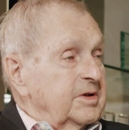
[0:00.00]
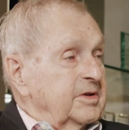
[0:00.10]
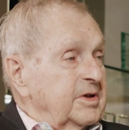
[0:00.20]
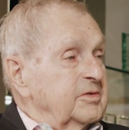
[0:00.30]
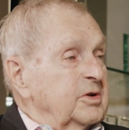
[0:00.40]

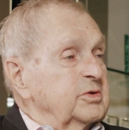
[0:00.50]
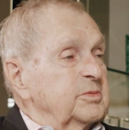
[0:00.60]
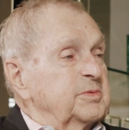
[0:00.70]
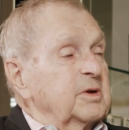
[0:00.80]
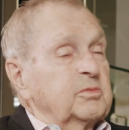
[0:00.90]
And it was
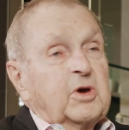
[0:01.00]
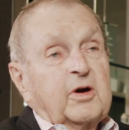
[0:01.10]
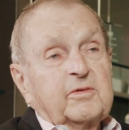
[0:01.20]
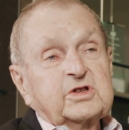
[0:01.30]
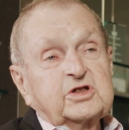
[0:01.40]
been a
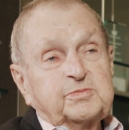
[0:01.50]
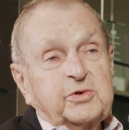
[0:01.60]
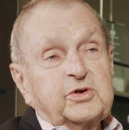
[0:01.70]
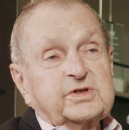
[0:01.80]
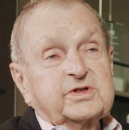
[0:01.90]
marvelous
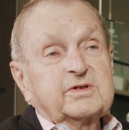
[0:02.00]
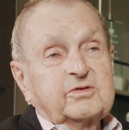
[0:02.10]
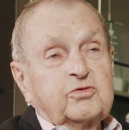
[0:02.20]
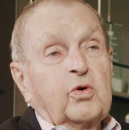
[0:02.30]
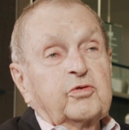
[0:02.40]
experience to
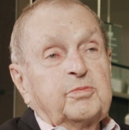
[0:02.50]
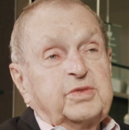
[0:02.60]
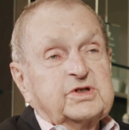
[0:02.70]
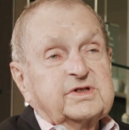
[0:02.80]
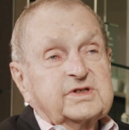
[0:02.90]
grow the
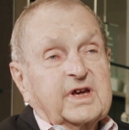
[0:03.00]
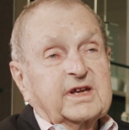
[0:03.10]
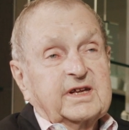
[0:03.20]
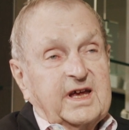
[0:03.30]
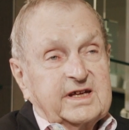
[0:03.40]
business like
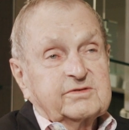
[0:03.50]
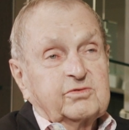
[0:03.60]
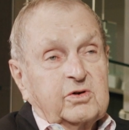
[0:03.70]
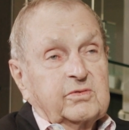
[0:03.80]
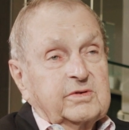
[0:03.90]
it has grown.